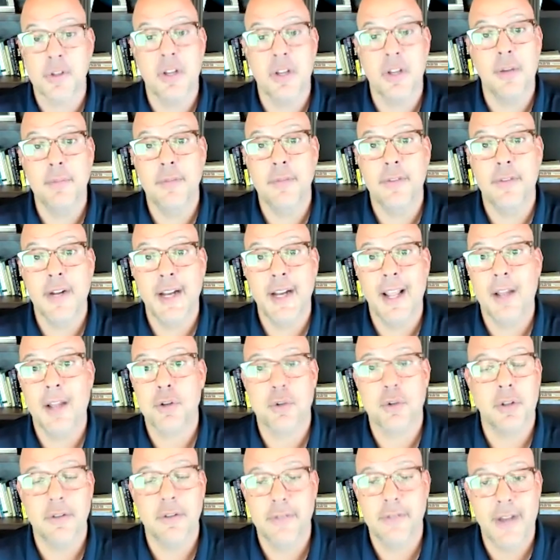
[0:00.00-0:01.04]

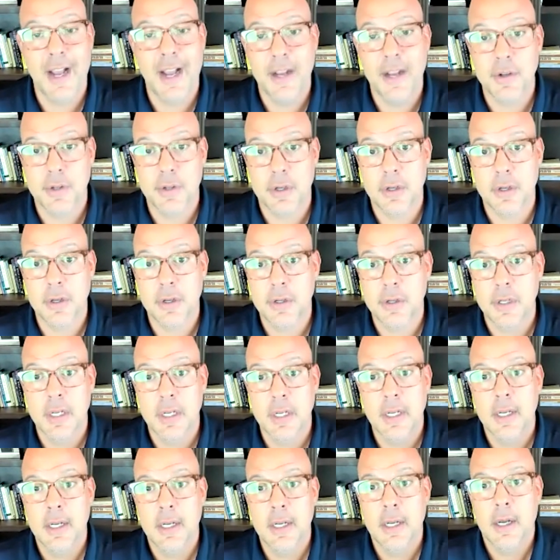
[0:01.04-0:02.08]
financial advisors,
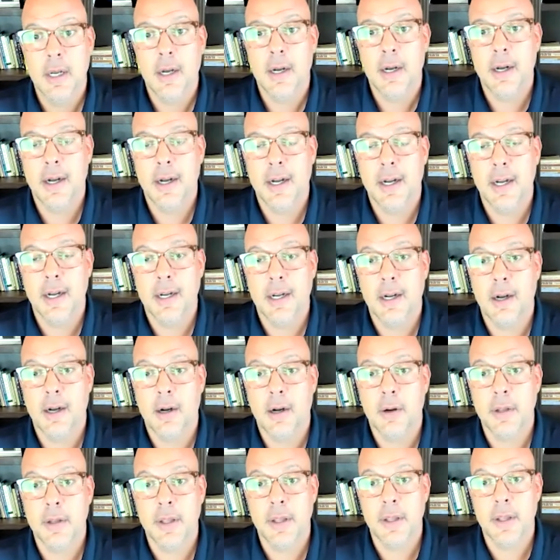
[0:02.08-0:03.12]
are
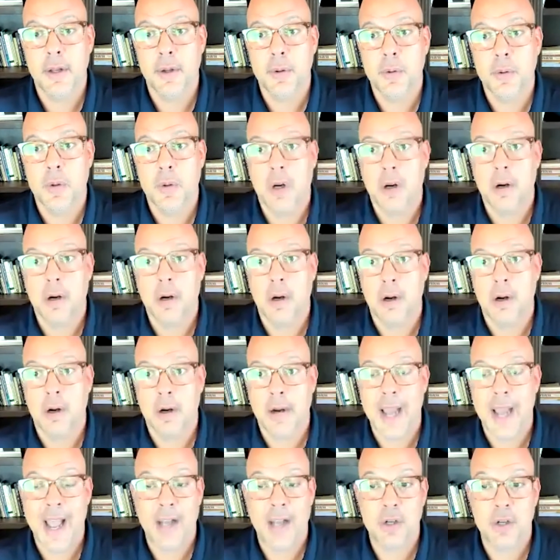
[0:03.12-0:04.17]

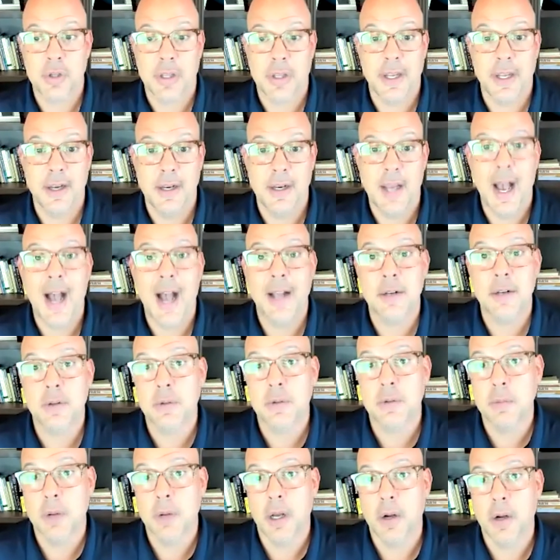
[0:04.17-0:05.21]
actually not
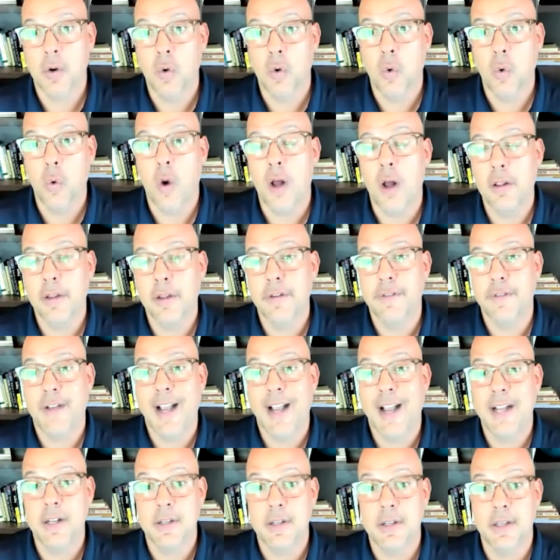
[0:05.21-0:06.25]

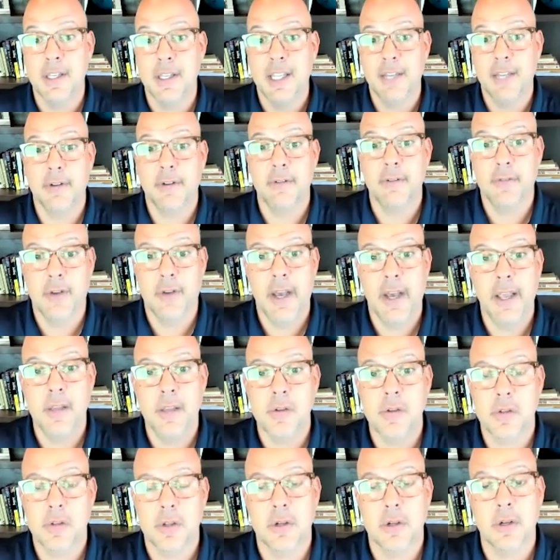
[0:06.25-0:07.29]
qualified to give
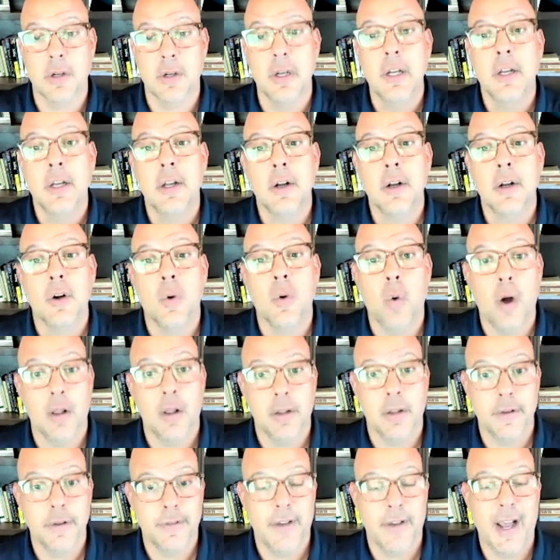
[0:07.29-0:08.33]
advice. They're
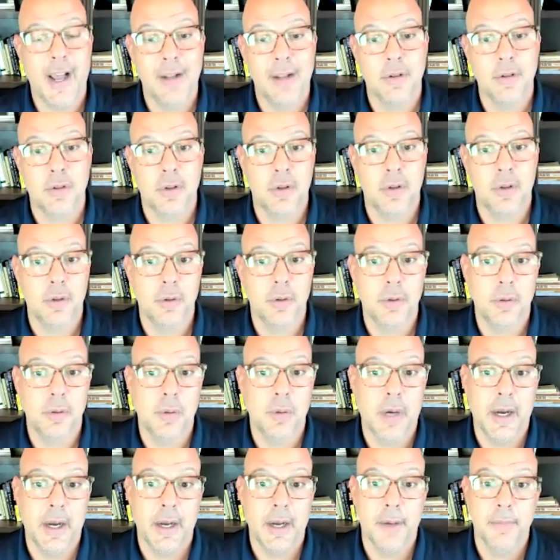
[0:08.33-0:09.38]
qualified to
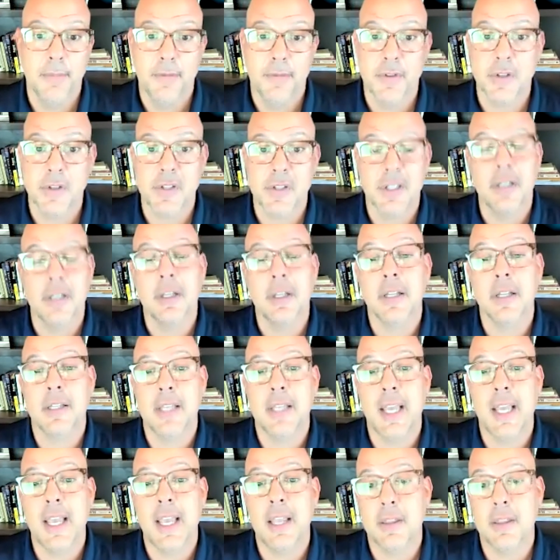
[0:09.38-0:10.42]

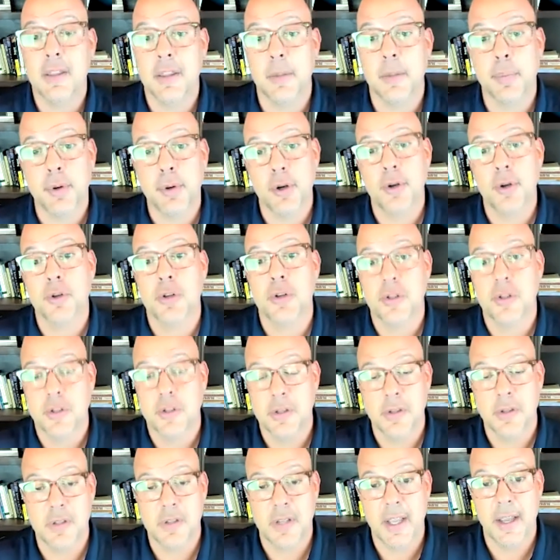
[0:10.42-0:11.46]
facilitate the purchase
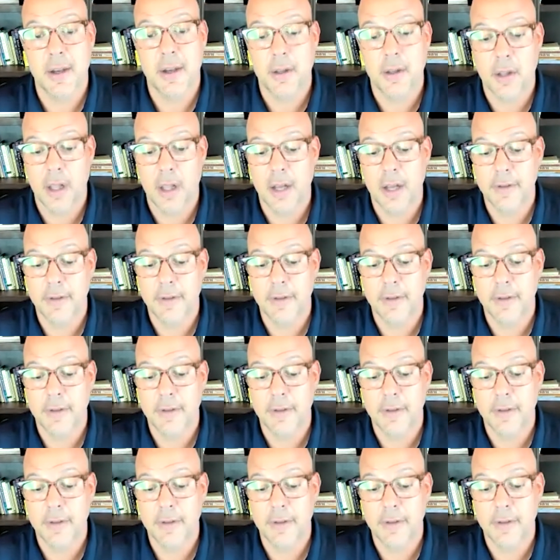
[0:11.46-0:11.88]
and sale of